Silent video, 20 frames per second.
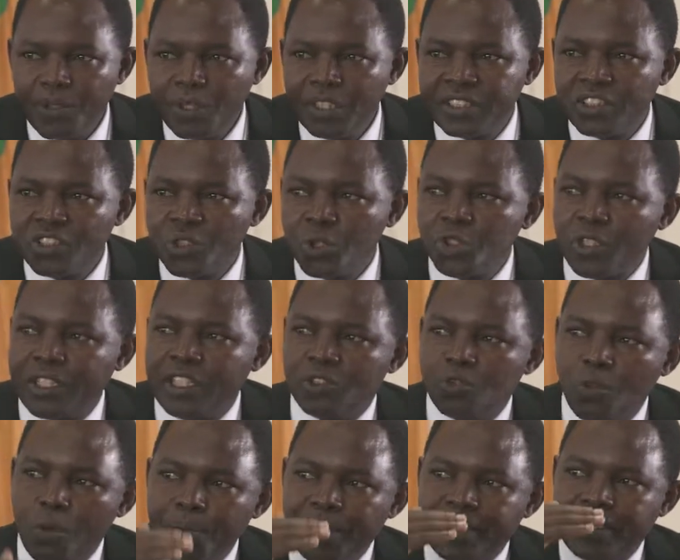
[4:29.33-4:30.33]
It is usually
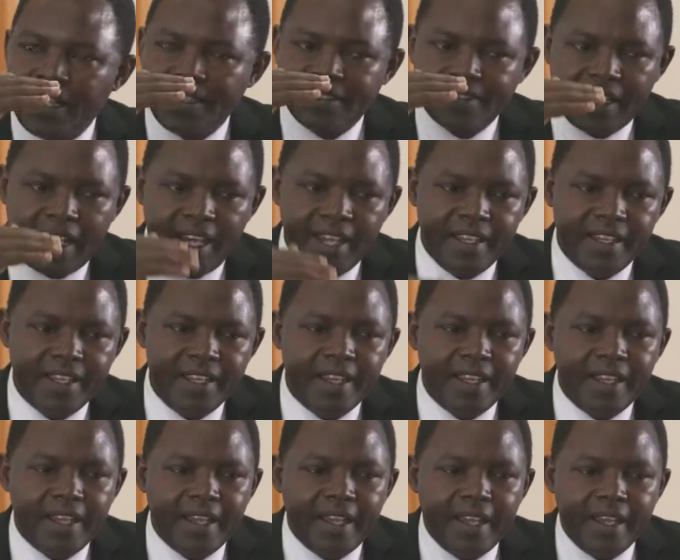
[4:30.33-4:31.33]
2 meters high,
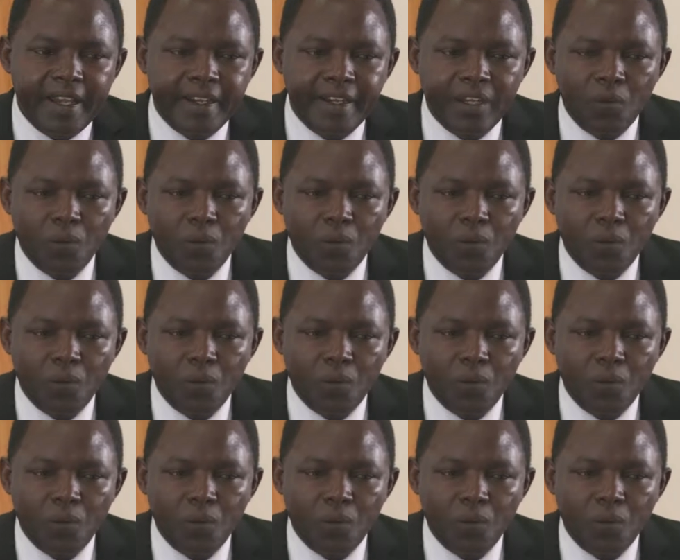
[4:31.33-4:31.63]
and